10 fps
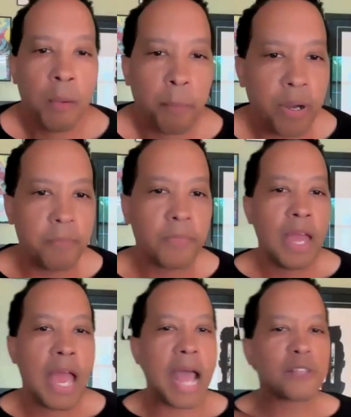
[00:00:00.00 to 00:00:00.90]
But
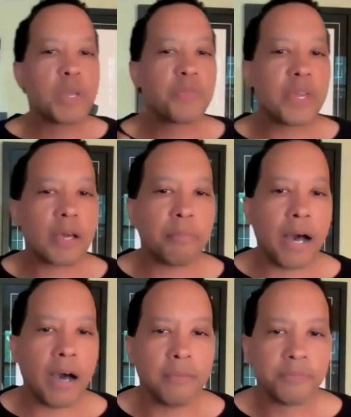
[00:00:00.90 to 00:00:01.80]
as we think
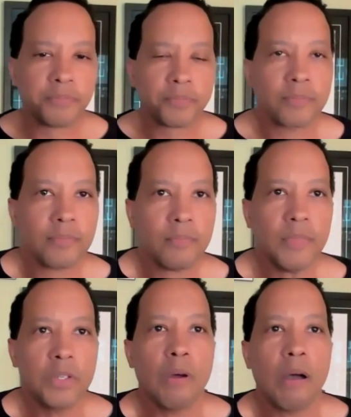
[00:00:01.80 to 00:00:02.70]
about,
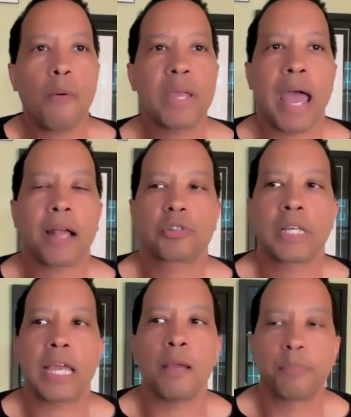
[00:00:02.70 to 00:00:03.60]
how we
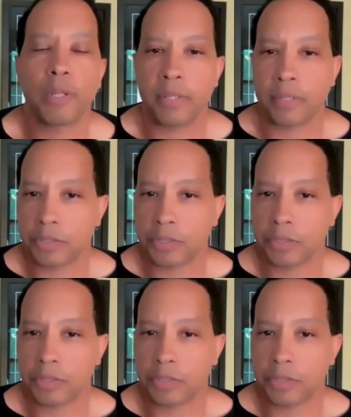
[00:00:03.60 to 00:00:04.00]
actually implement